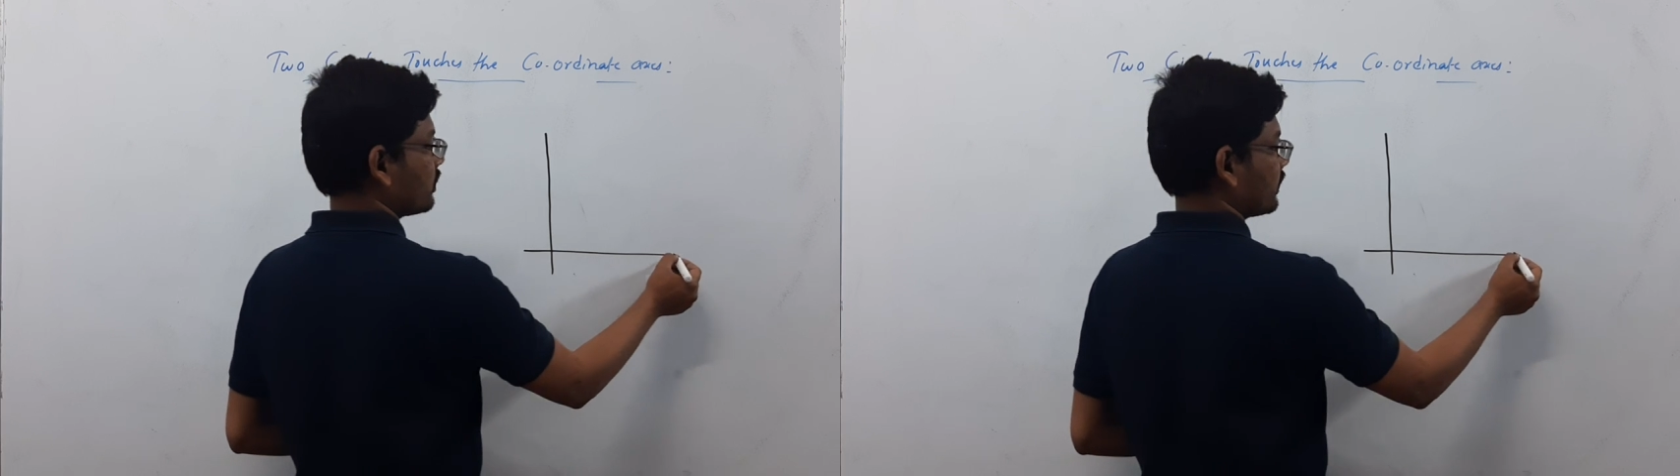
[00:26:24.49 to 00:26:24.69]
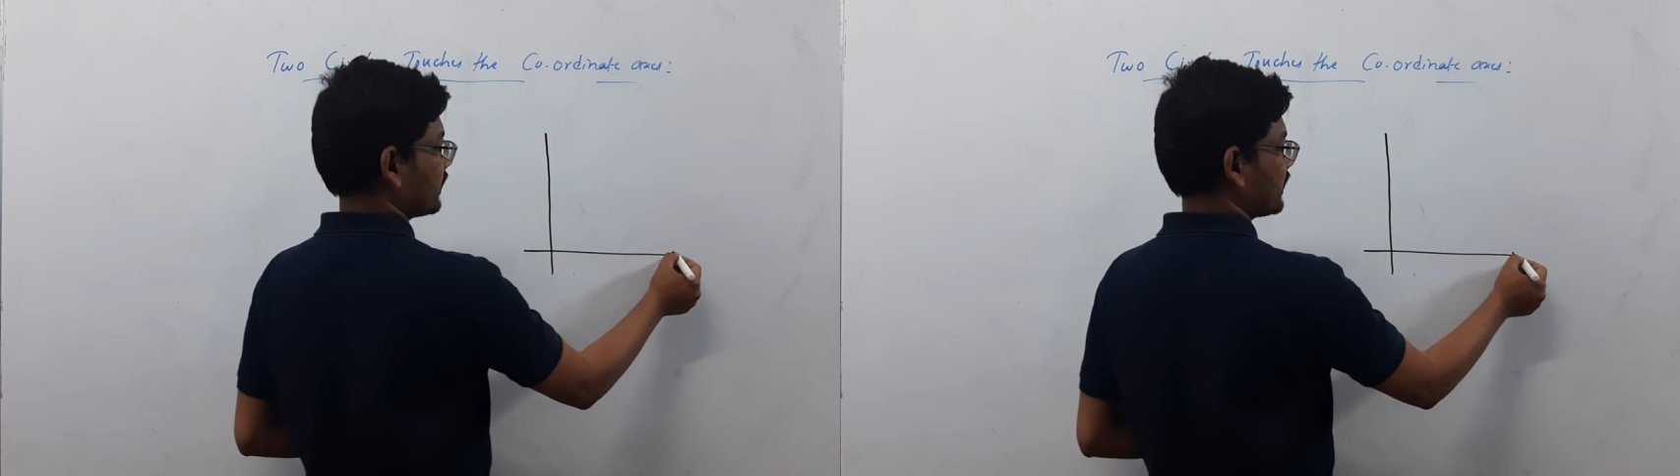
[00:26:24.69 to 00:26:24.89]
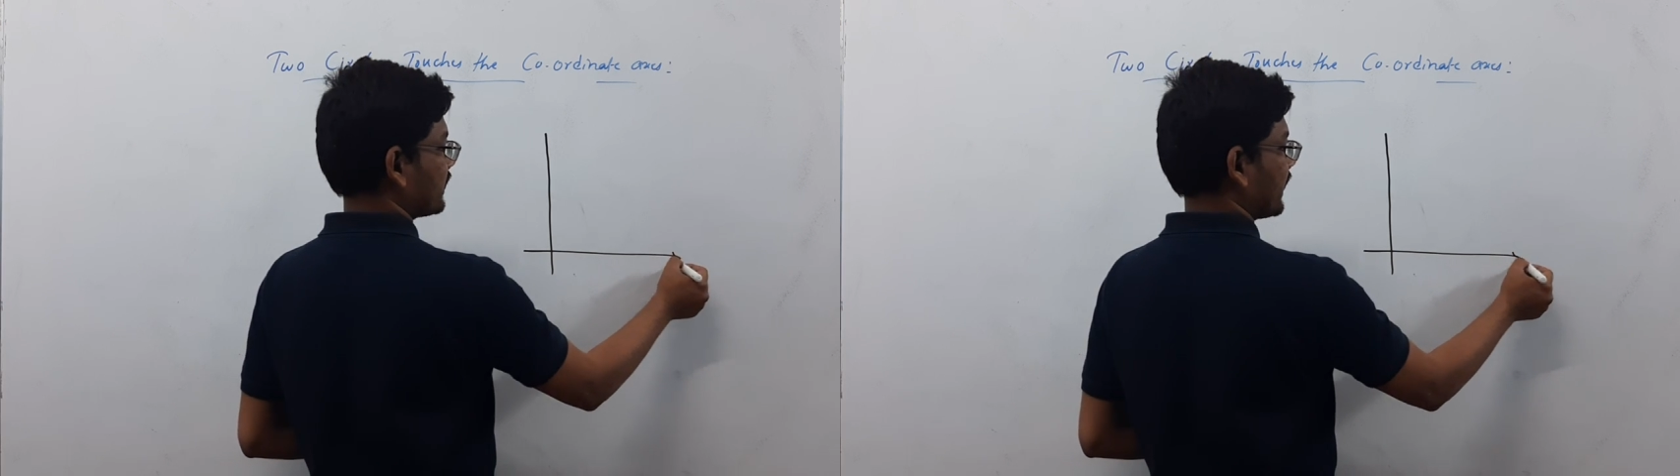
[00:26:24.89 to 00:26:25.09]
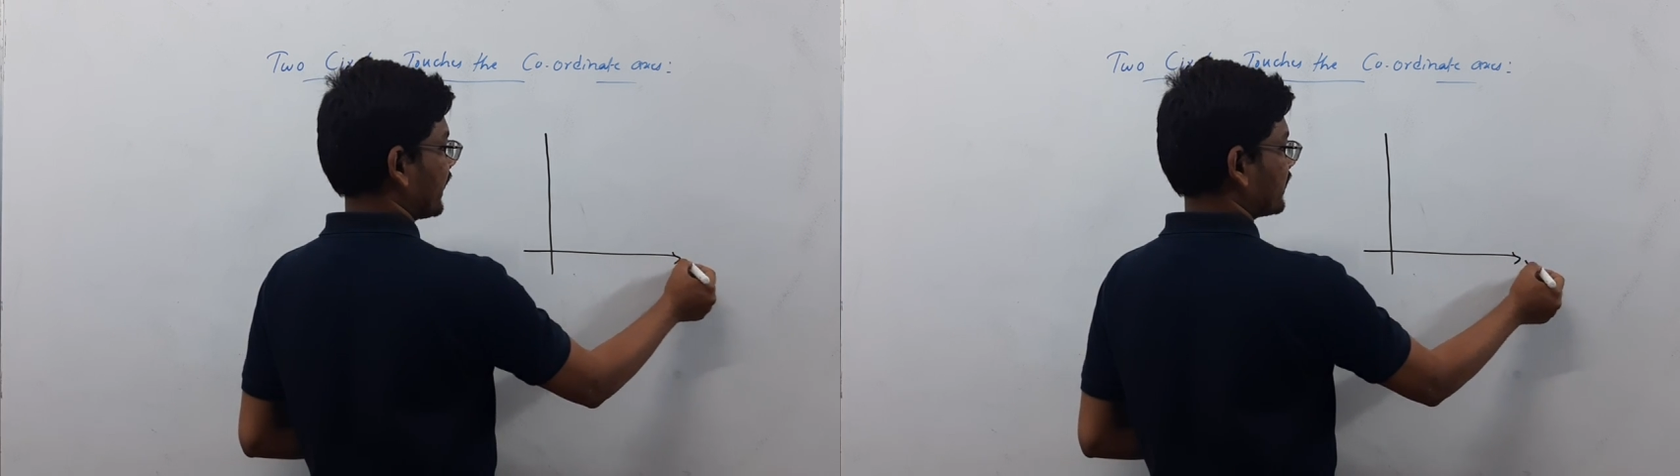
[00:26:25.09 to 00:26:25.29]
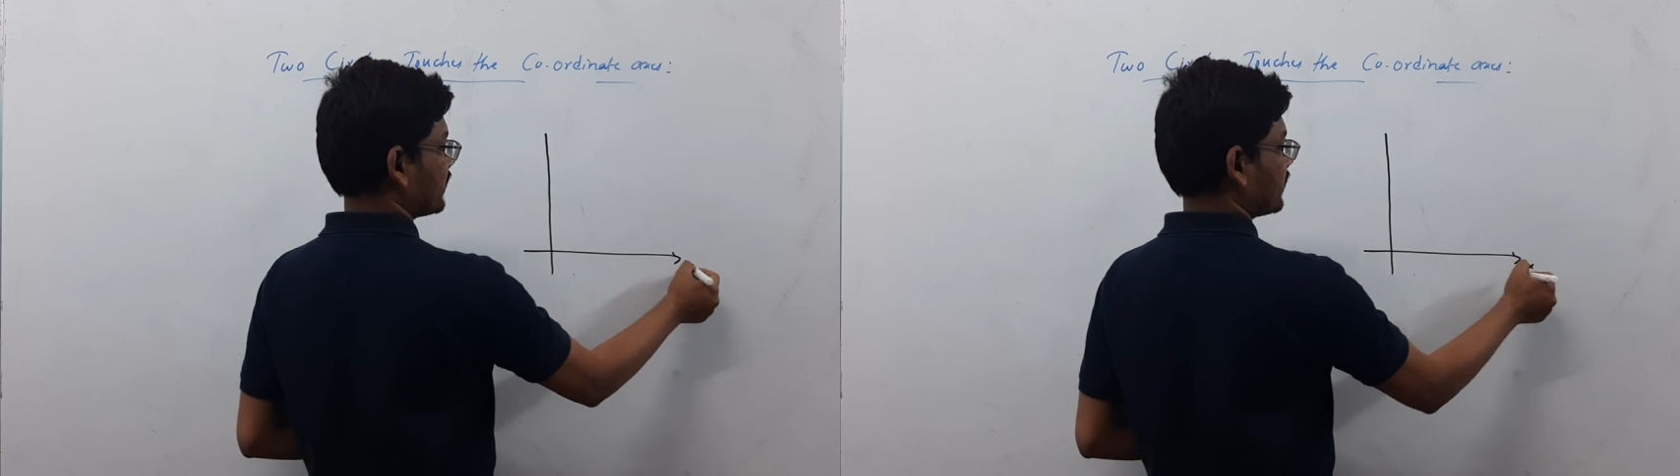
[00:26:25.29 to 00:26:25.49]
so this is
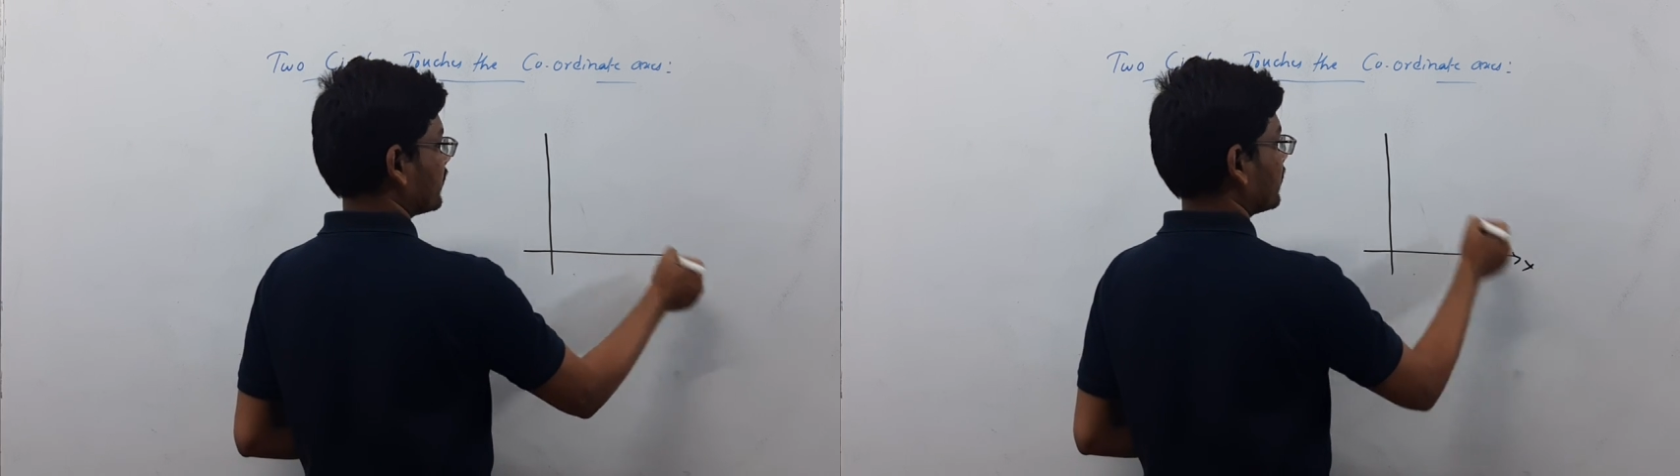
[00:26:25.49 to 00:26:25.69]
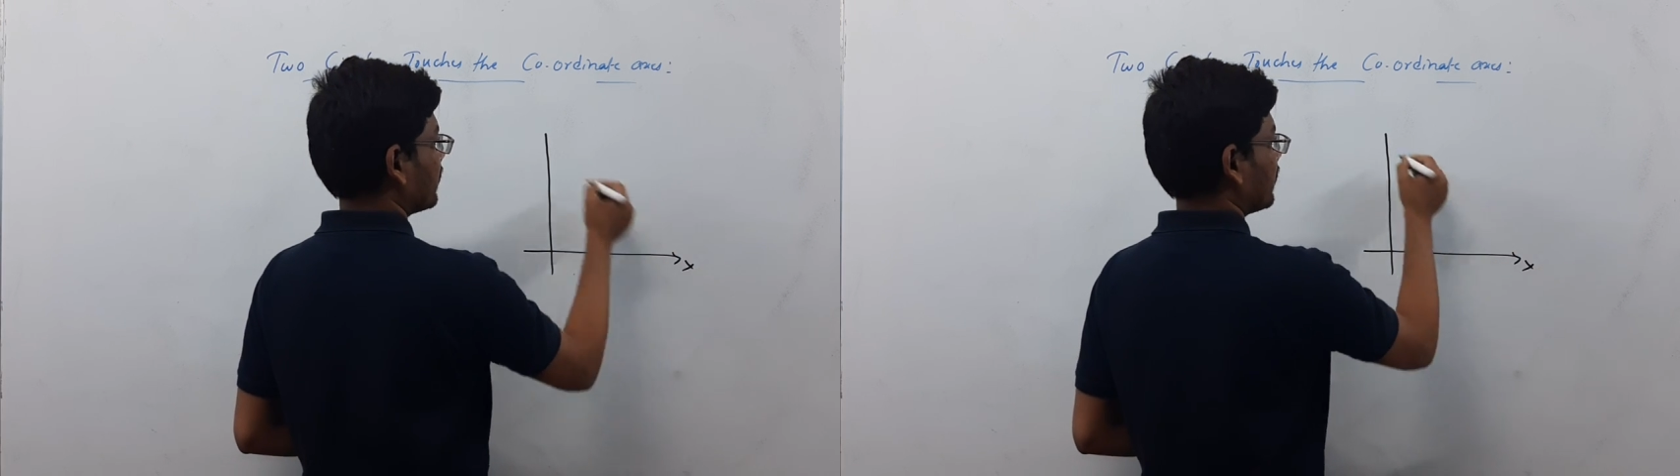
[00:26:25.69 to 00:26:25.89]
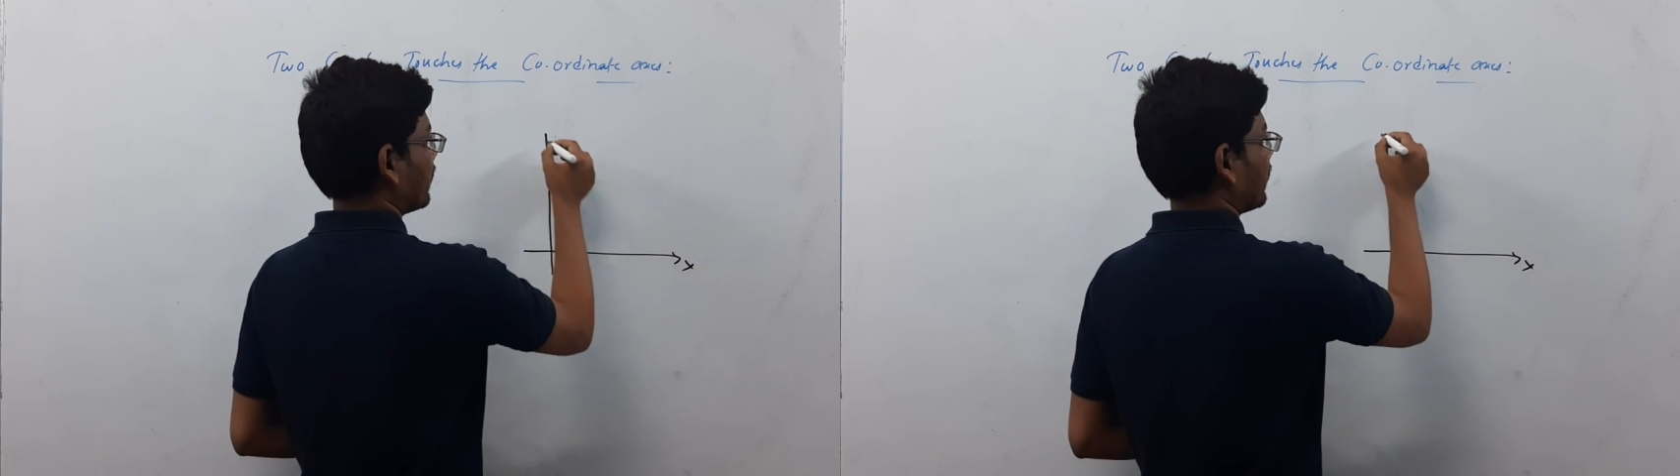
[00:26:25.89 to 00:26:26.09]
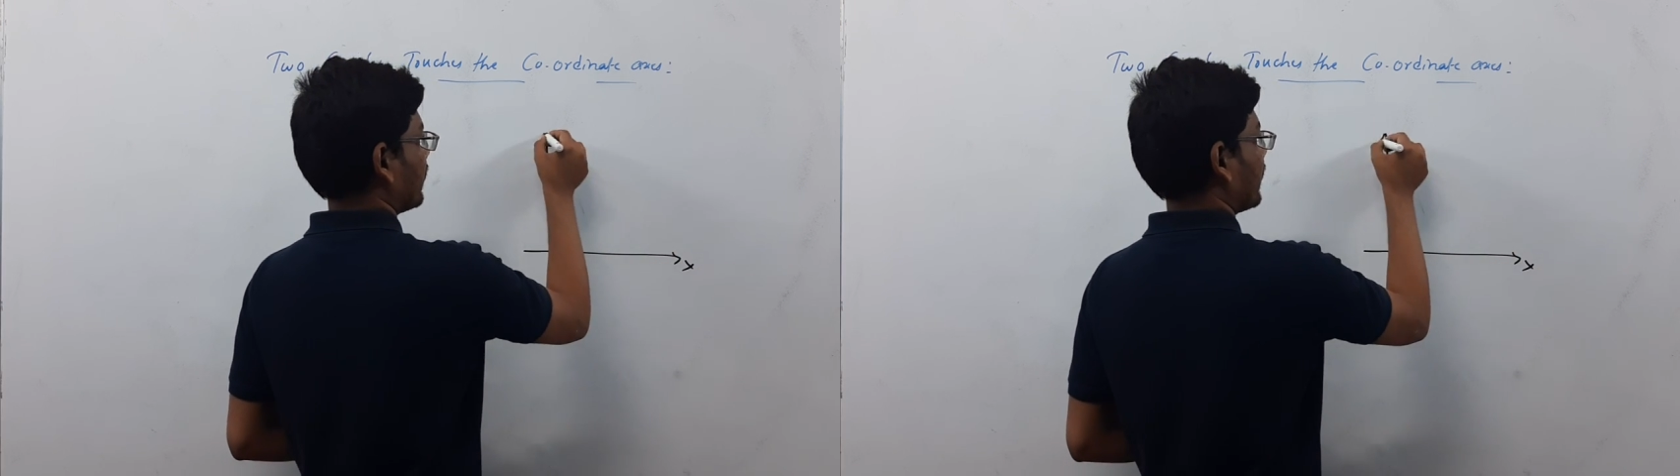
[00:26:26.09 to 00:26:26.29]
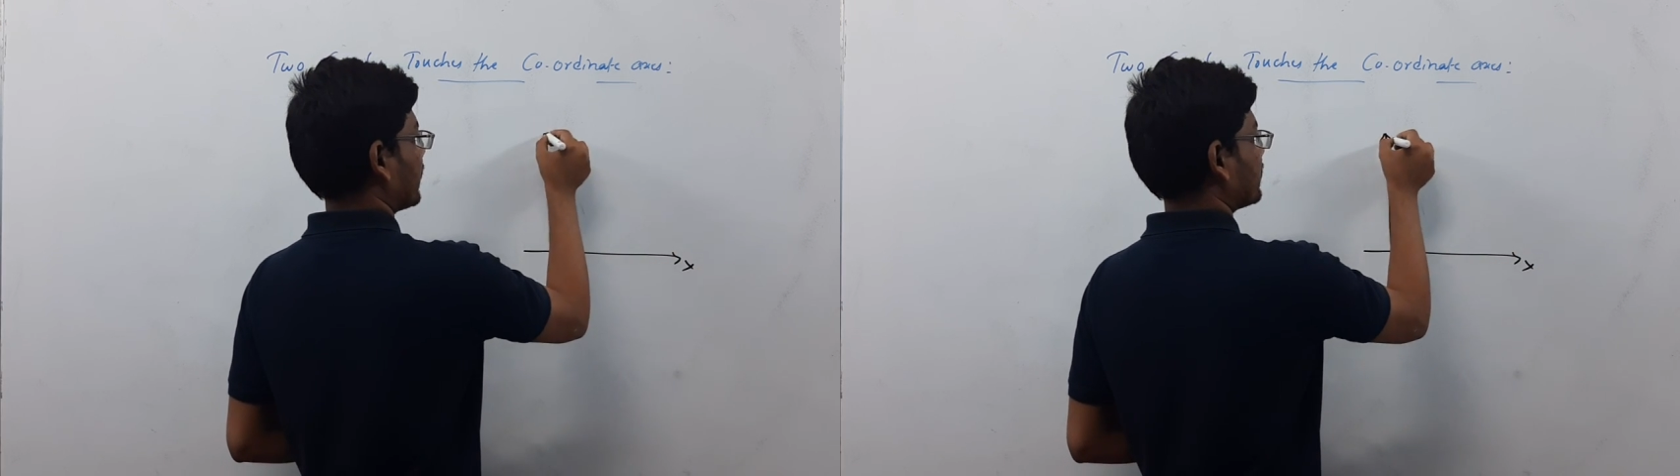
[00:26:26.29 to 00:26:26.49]

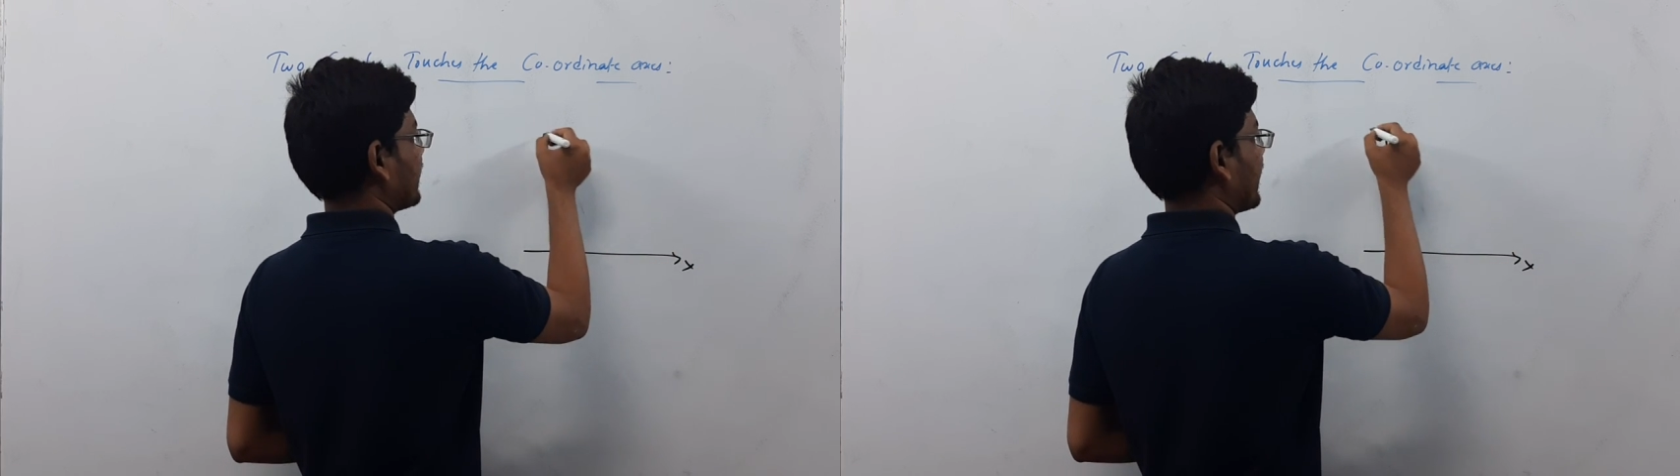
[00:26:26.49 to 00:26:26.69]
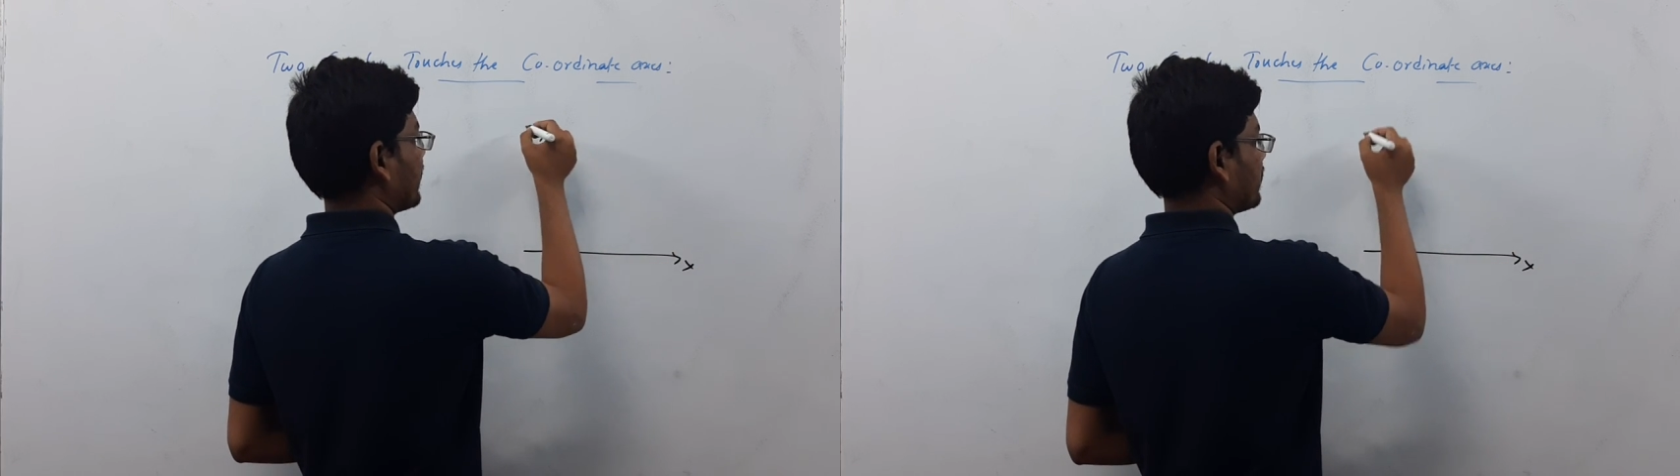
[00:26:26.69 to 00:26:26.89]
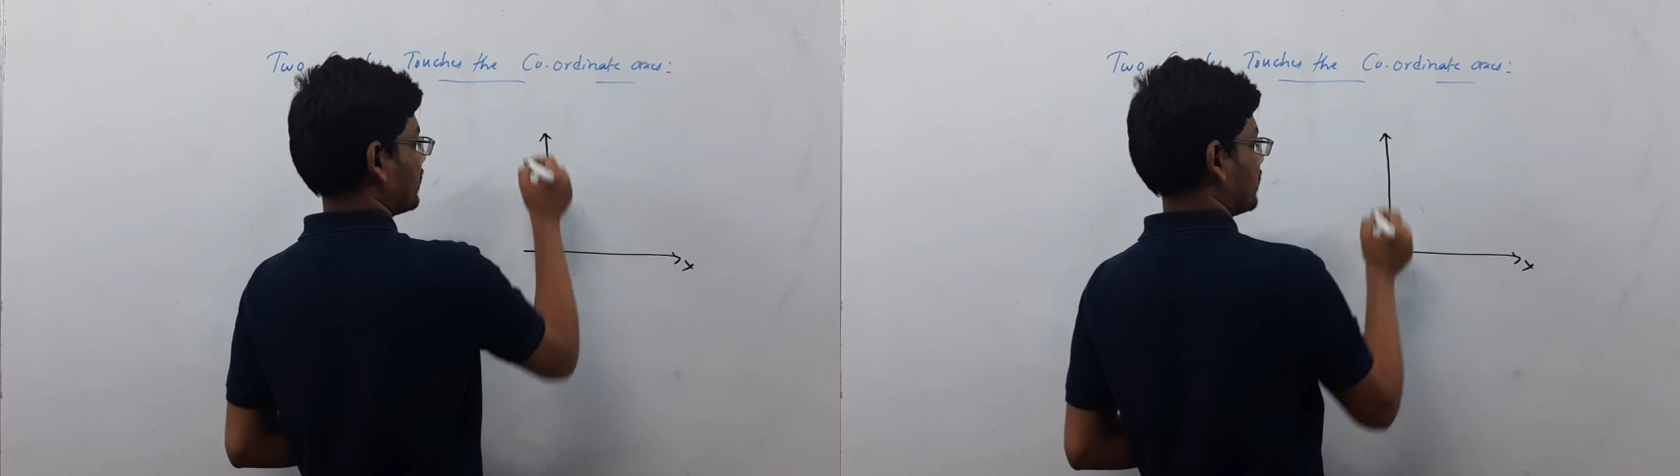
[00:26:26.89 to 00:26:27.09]
x dash,